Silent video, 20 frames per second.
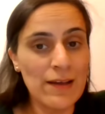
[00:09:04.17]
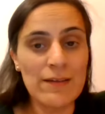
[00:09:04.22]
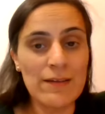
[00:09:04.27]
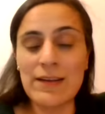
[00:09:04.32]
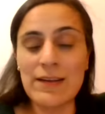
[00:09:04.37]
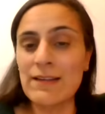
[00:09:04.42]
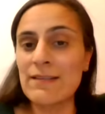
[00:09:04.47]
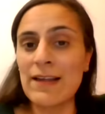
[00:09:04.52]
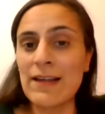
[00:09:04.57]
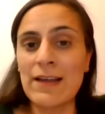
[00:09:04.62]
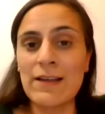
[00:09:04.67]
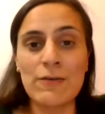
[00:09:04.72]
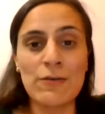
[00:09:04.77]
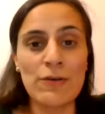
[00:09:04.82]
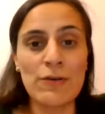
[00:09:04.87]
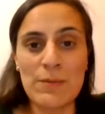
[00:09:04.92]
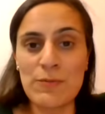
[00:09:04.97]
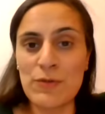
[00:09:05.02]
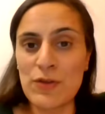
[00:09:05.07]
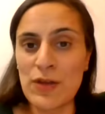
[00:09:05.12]
things like
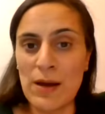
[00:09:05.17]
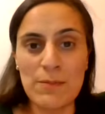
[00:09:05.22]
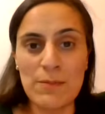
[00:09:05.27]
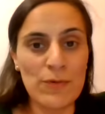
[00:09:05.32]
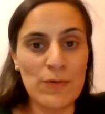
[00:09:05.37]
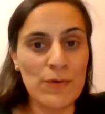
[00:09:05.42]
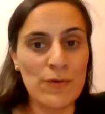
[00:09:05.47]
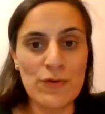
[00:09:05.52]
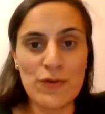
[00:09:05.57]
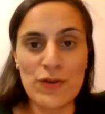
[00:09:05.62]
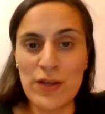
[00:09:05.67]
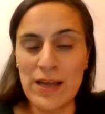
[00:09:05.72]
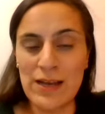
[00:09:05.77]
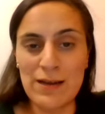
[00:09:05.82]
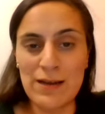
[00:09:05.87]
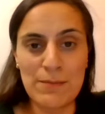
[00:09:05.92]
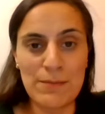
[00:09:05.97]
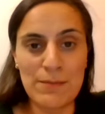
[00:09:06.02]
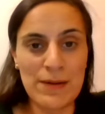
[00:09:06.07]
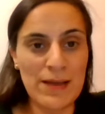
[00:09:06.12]
gulab jambu,
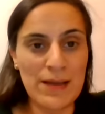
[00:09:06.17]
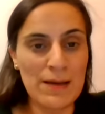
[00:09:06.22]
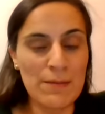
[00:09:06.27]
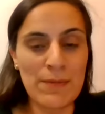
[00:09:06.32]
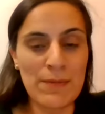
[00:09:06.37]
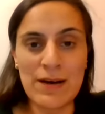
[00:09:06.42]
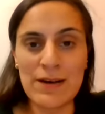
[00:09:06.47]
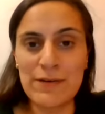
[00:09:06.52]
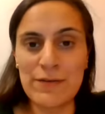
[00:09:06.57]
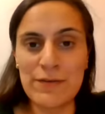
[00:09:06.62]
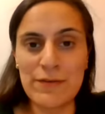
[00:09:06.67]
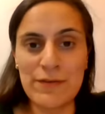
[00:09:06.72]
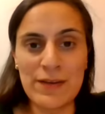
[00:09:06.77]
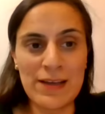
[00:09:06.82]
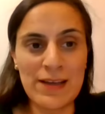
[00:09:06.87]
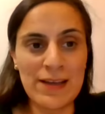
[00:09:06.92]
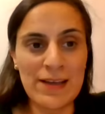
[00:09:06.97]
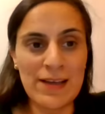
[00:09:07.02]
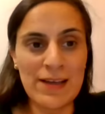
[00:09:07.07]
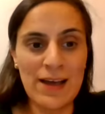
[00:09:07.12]
jalebi,
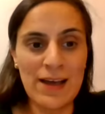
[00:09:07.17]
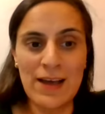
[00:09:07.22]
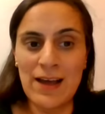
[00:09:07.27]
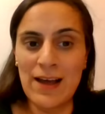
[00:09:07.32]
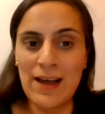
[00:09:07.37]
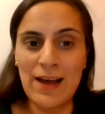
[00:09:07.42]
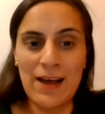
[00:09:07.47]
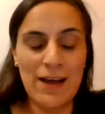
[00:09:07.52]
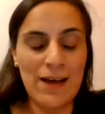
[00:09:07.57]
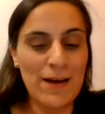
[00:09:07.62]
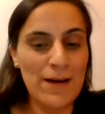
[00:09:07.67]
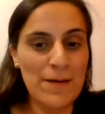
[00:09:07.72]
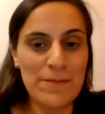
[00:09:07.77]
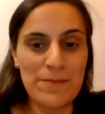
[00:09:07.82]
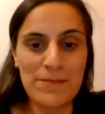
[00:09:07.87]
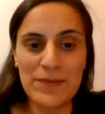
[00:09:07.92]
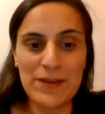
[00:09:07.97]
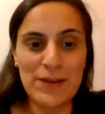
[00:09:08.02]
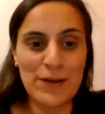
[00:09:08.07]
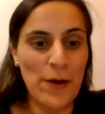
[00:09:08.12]
barfi,
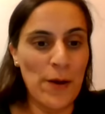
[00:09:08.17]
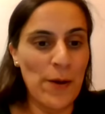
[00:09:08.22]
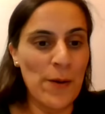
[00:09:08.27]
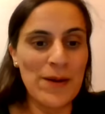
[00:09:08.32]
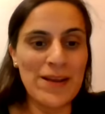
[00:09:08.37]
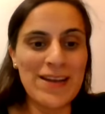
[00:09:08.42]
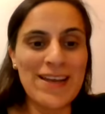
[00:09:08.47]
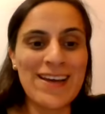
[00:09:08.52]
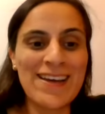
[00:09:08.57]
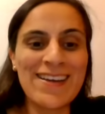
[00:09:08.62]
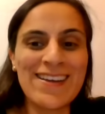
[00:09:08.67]
you know, and